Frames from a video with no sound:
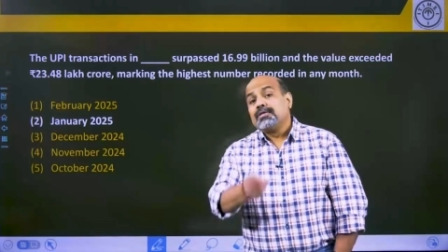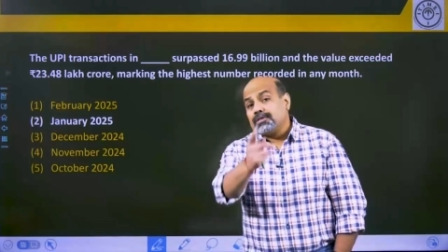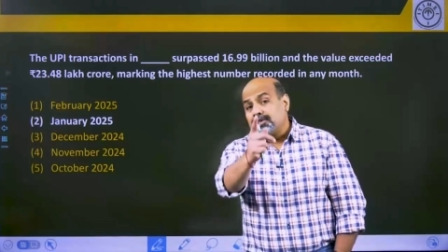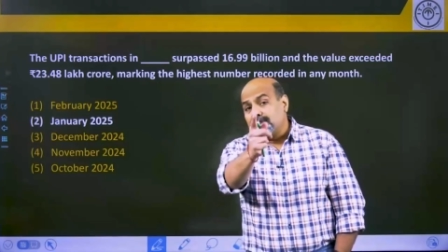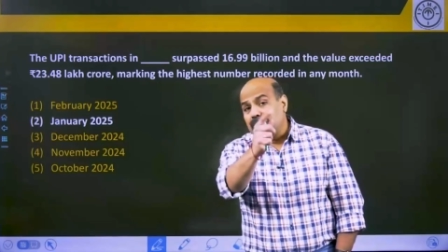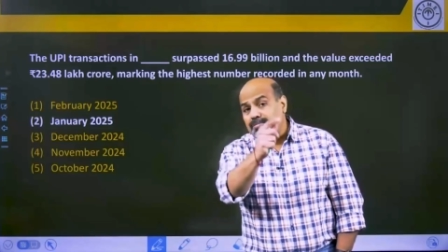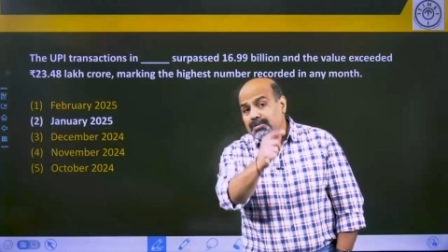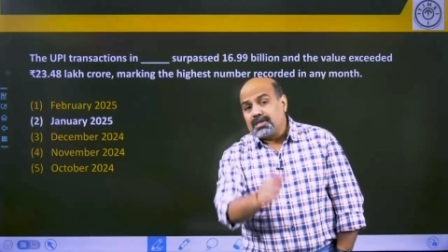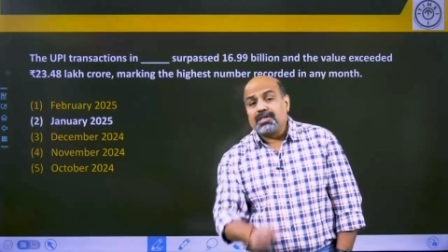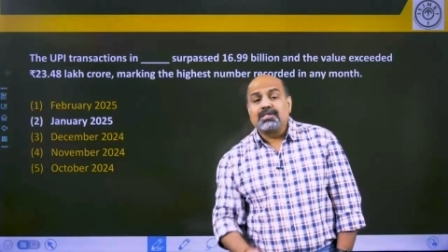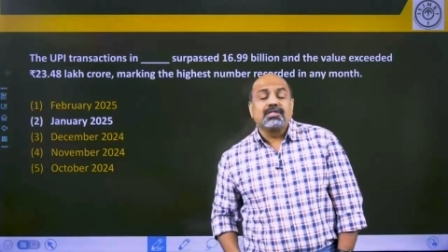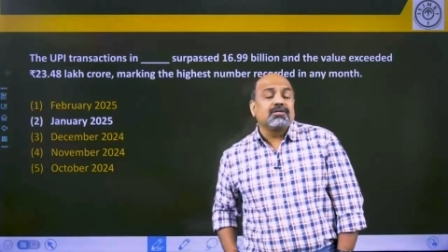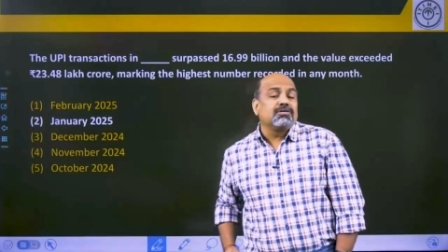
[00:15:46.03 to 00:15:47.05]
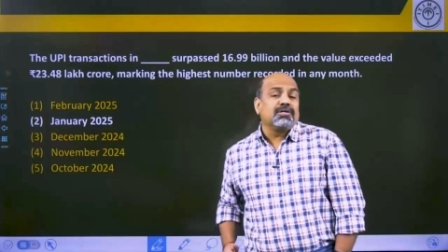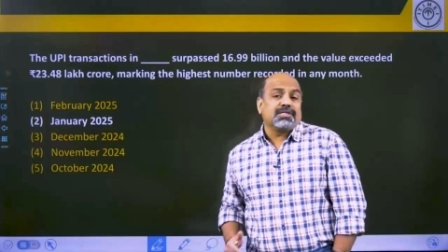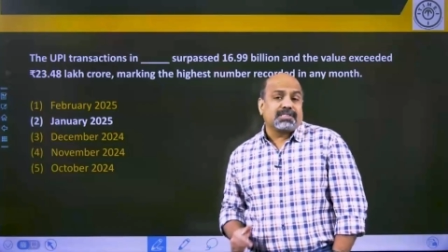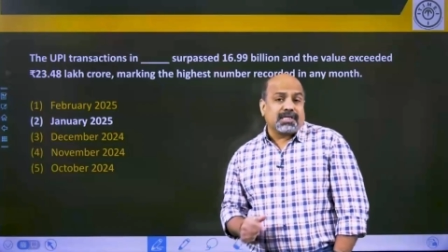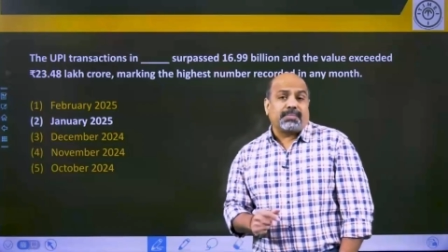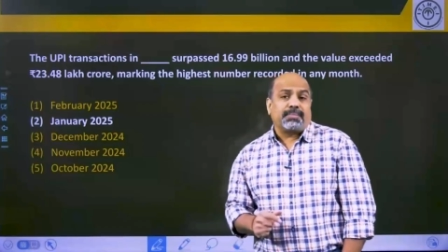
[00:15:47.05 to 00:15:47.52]
Germany is a good
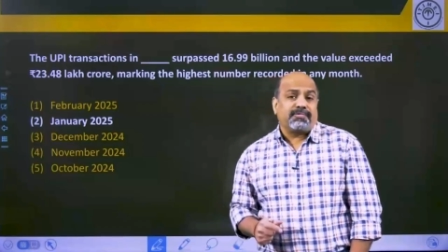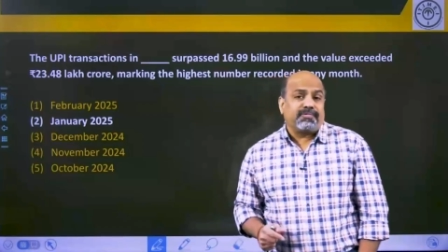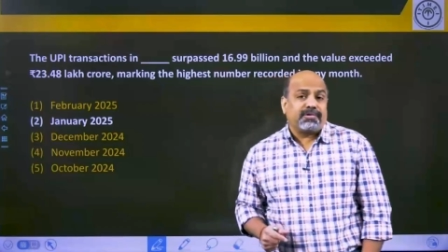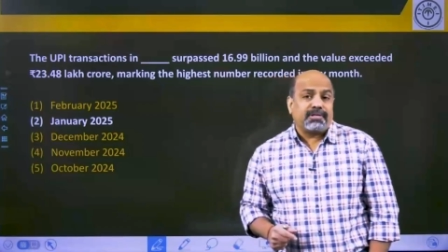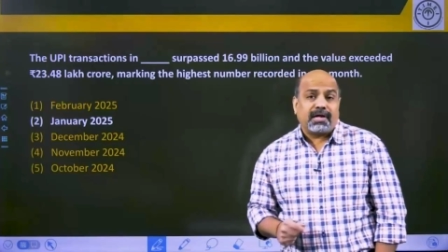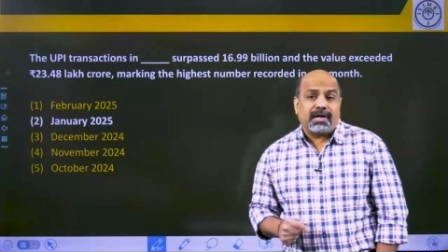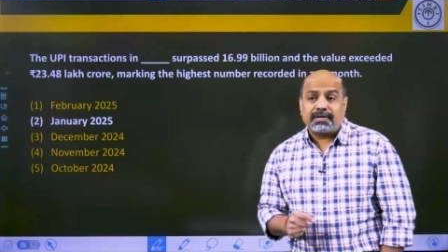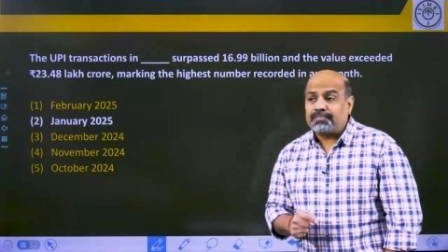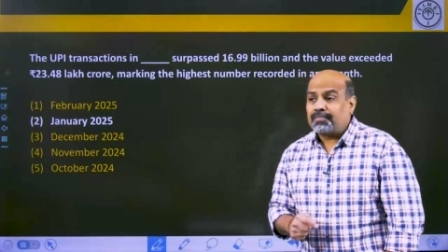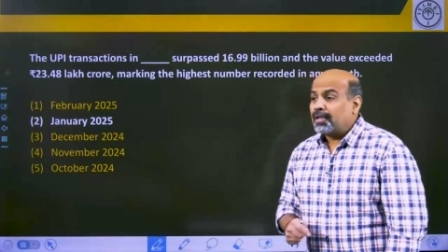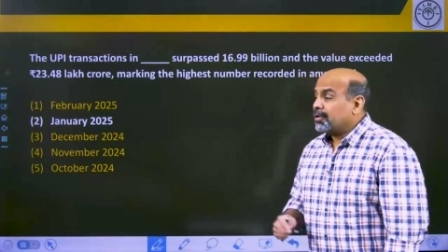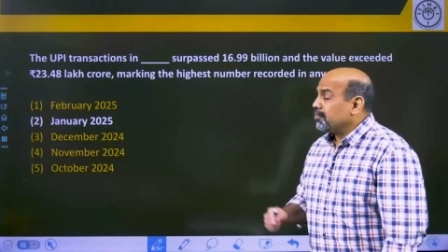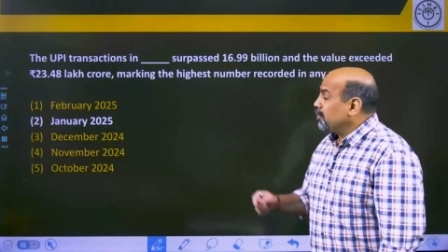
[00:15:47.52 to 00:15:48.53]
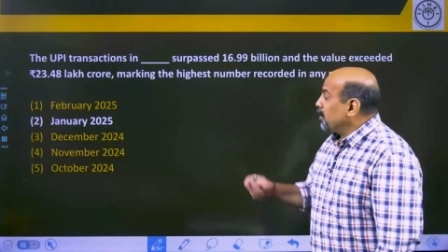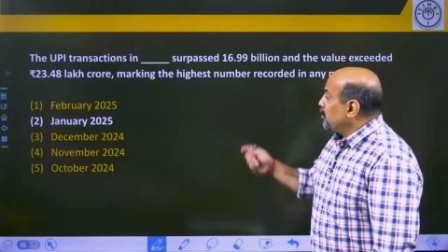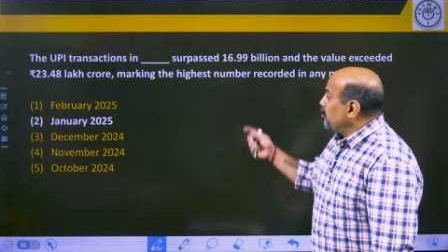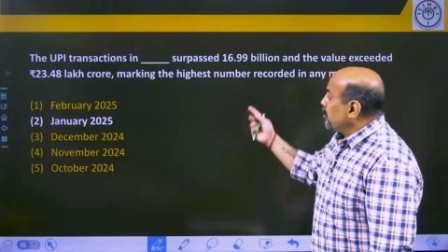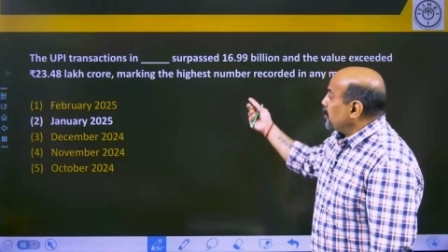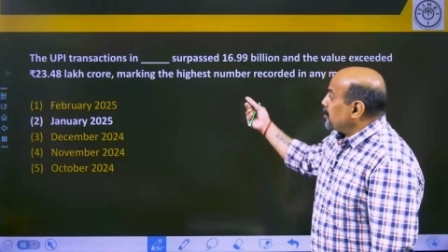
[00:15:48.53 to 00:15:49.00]
example for that. And
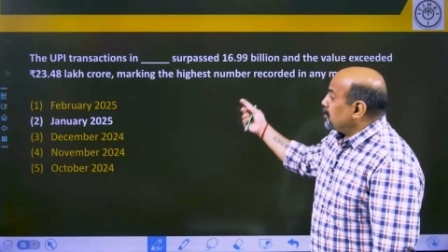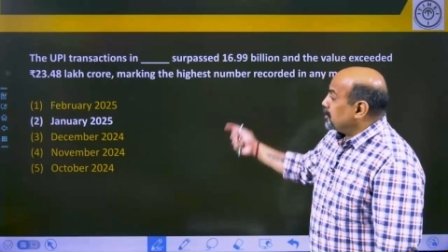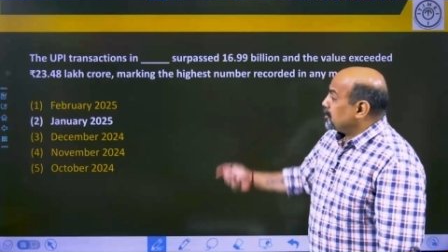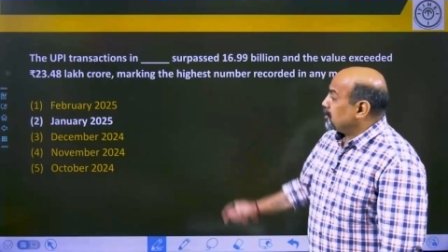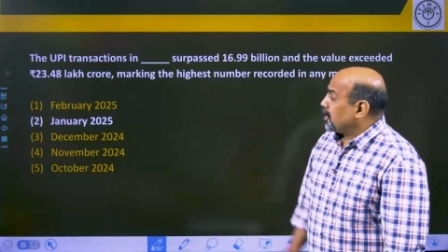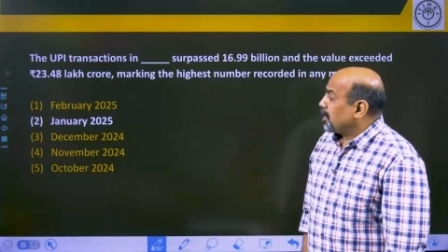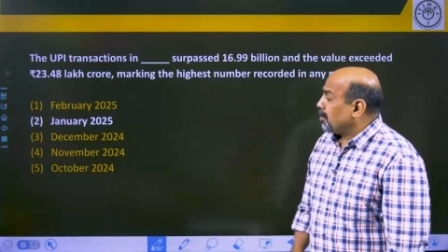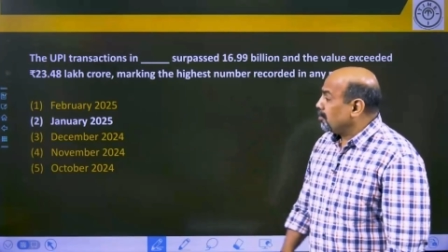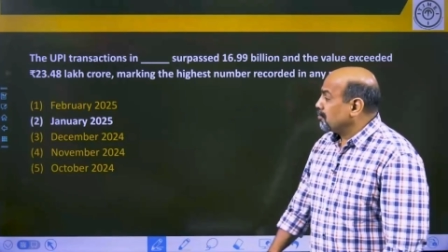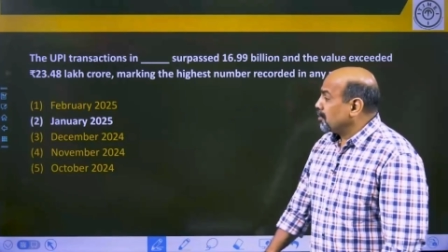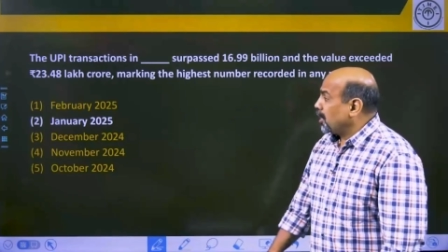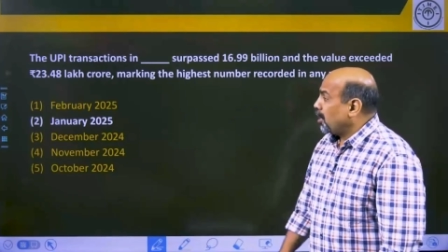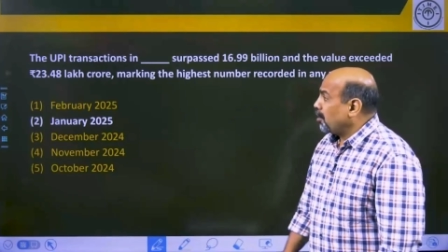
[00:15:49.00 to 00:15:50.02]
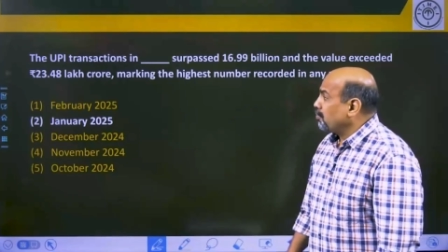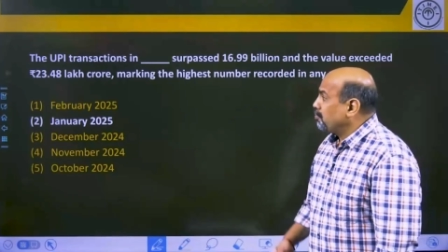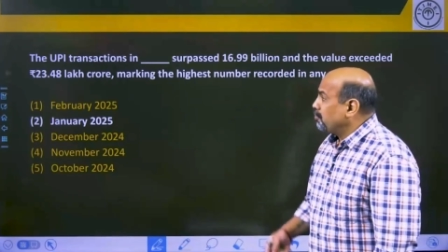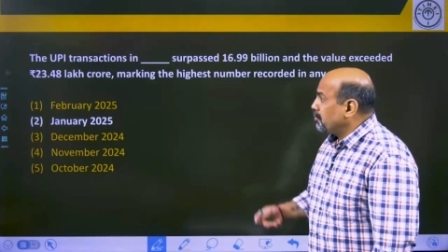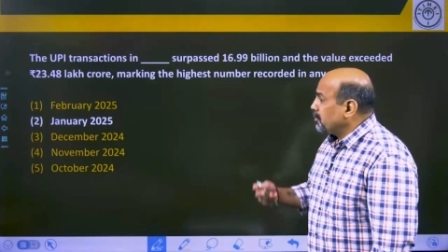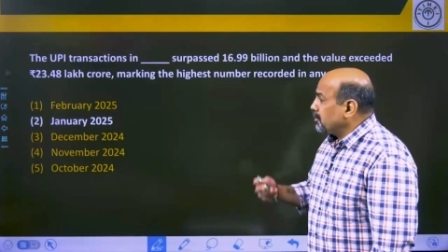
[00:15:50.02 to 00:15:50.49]
look at this, how
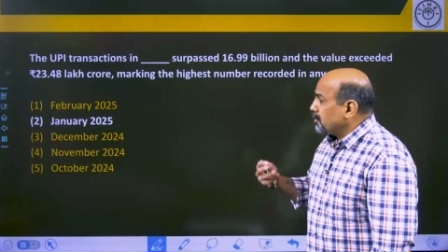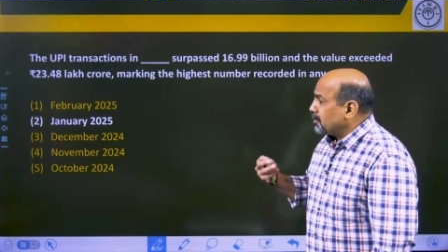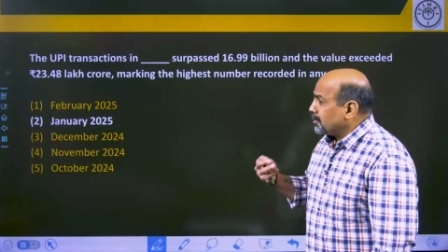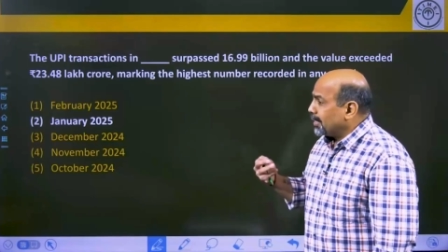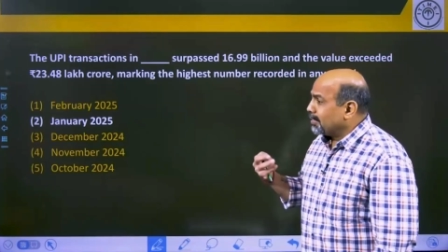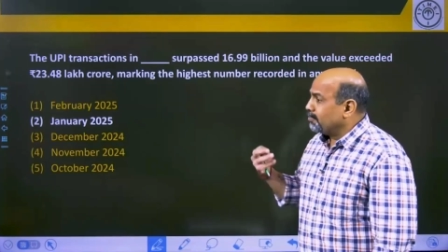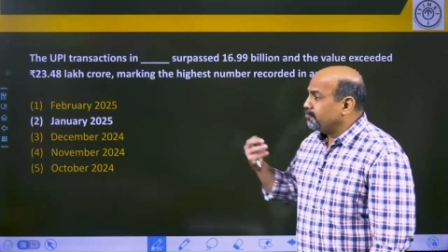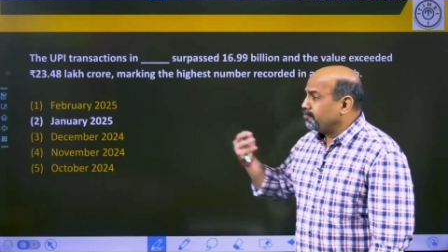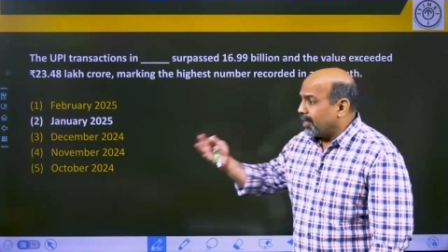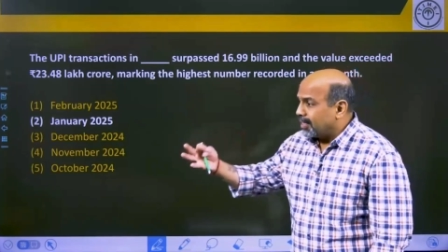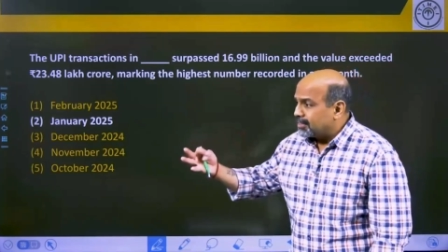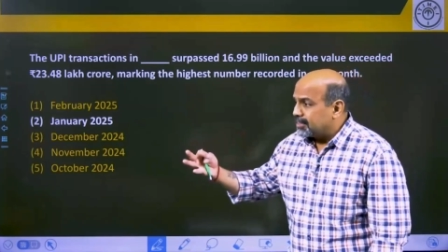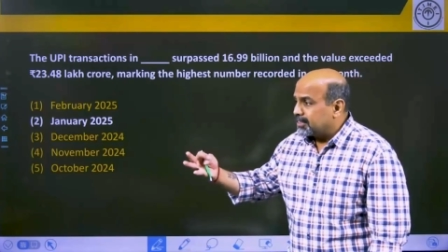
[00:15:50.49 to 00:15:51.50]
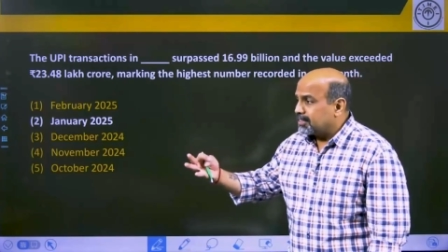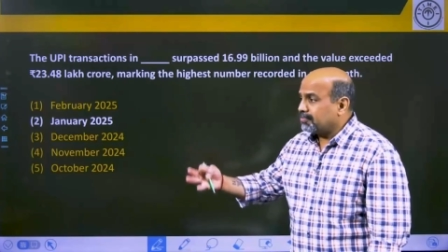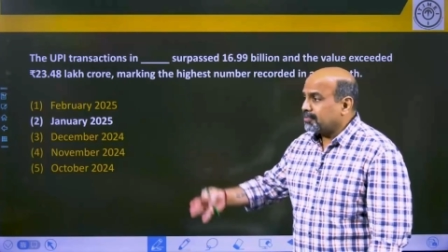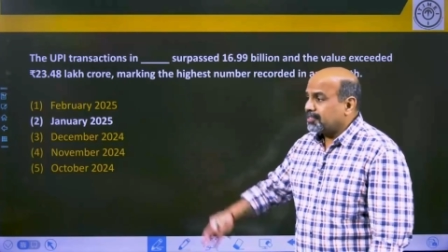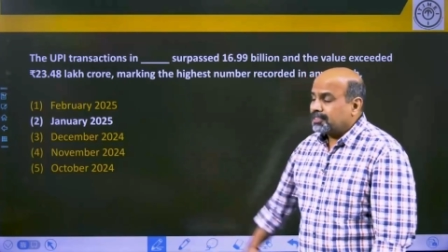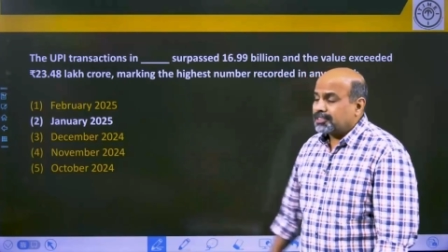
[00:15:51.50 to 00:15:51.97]
advanced is
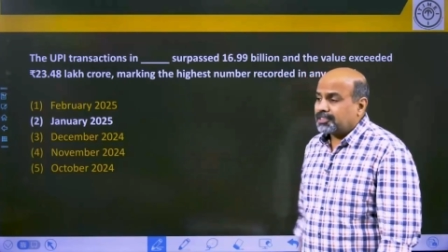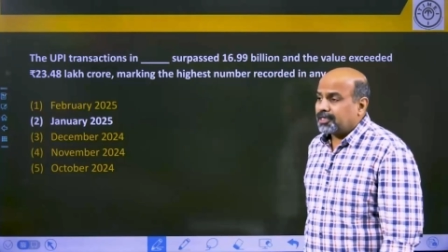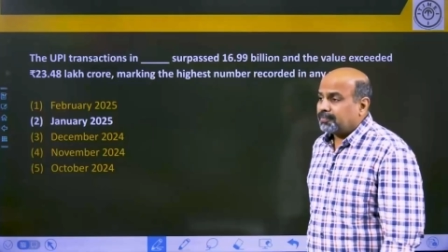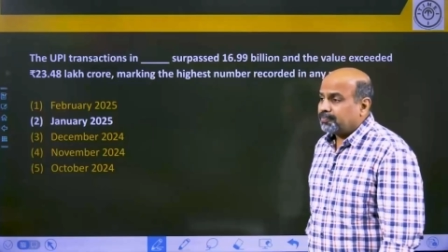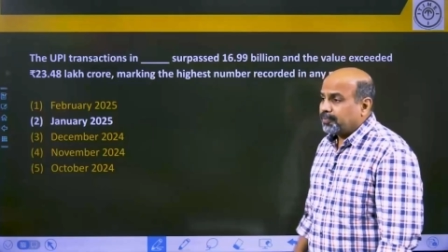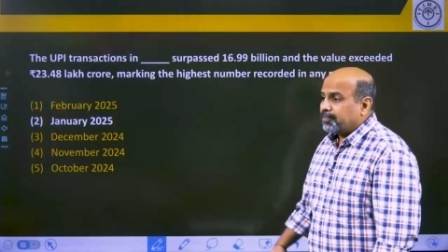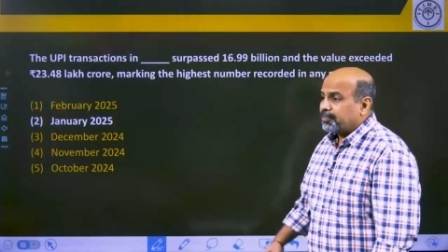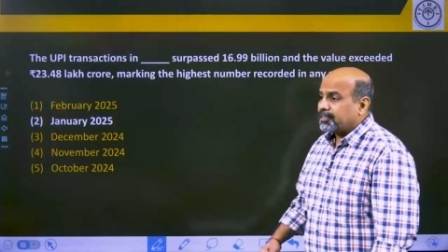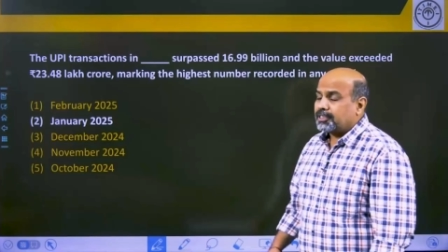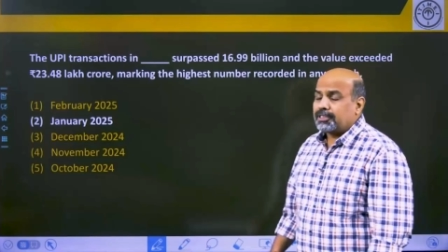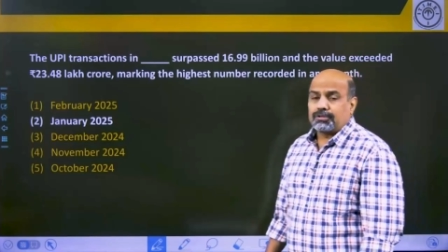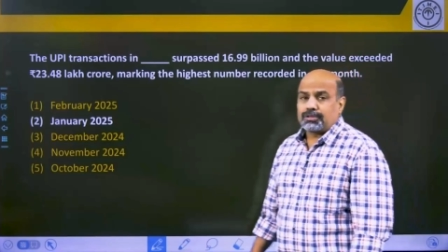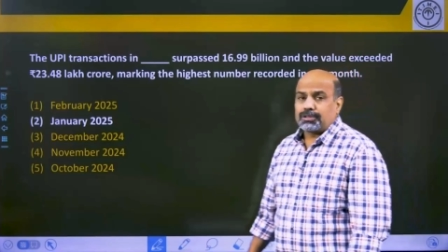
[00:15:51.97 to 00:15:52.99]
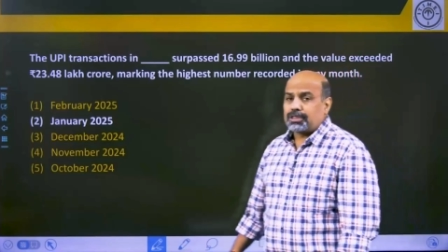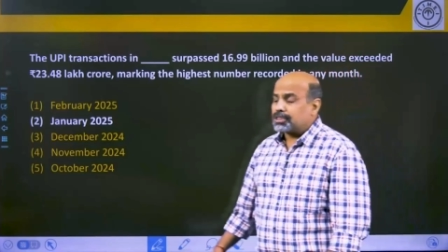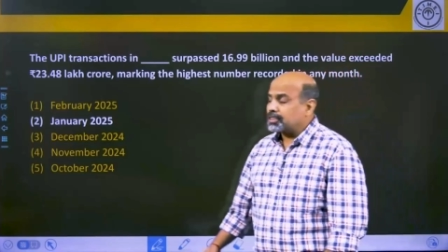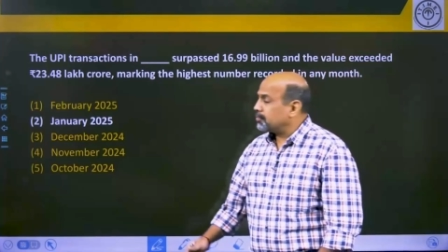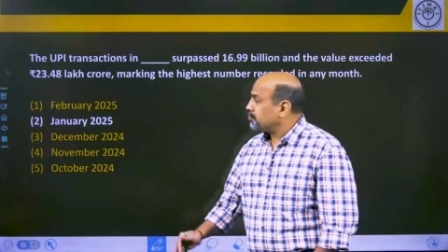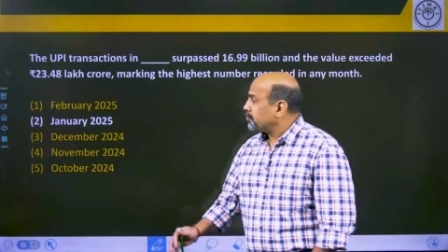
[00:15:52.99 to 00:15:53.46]
our digital payments
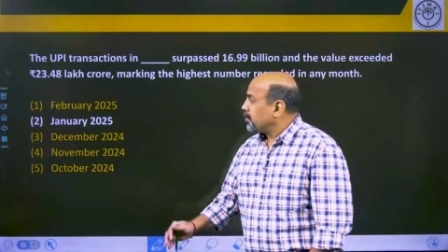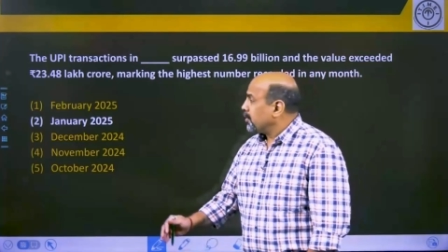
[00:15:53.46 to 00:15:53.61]
ecosystem.